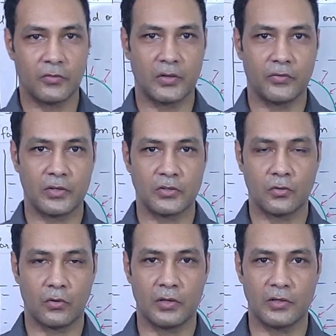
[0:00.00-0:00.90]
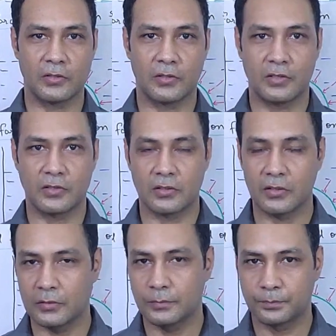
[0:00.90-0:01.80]
whenever a solid is
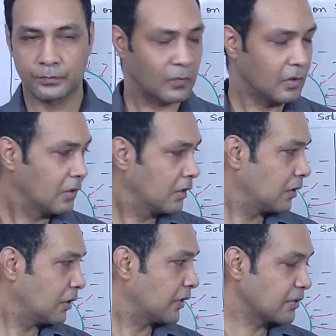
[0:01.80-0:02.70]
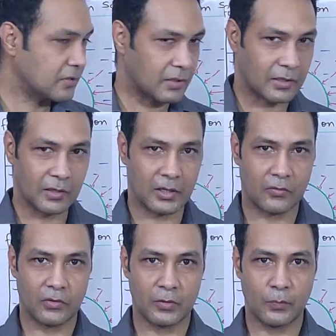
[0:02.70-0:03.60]
inside the
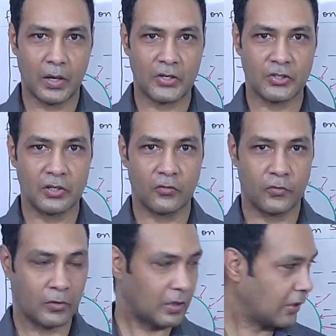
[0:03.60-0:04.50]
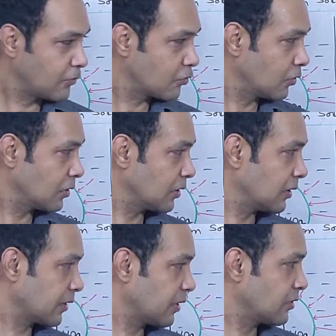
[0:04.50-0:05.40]
liquid, partially or fully, I've shown
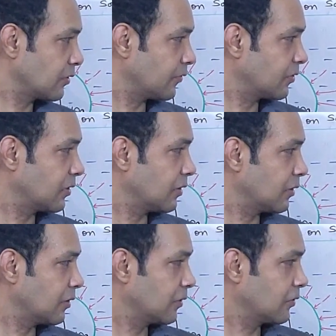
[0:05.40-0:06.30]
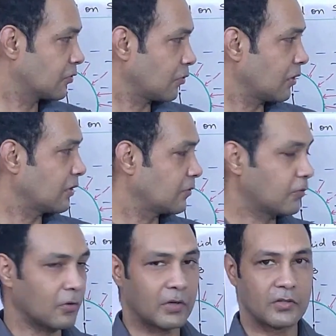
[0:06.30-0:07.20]
the case of the solid
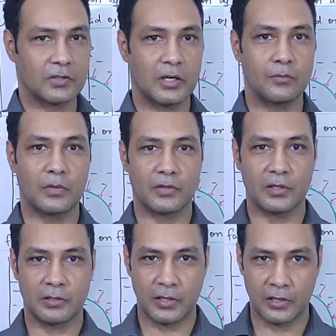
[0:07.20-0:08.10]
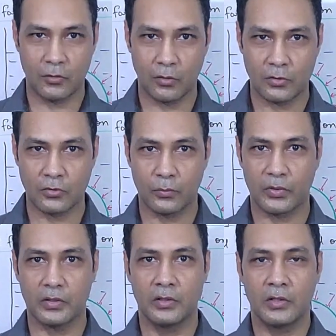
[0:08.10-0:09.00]
fully inside, but that can also
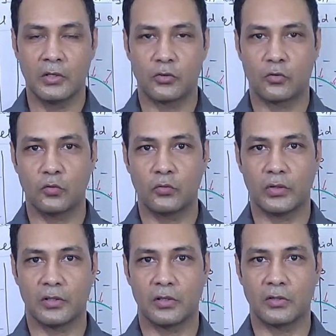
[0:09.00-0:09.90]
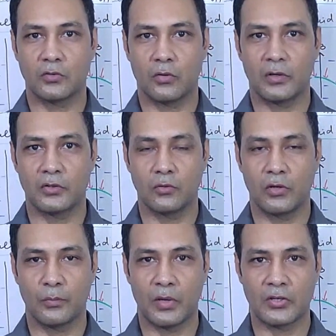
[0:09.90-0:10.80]
be true when the solid is
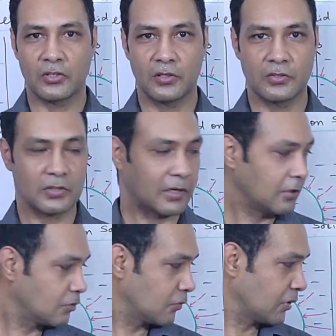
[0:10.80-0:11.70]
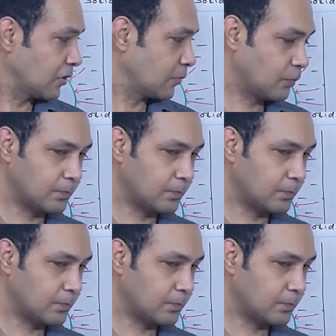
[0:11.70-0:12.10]
only partially inside. So when the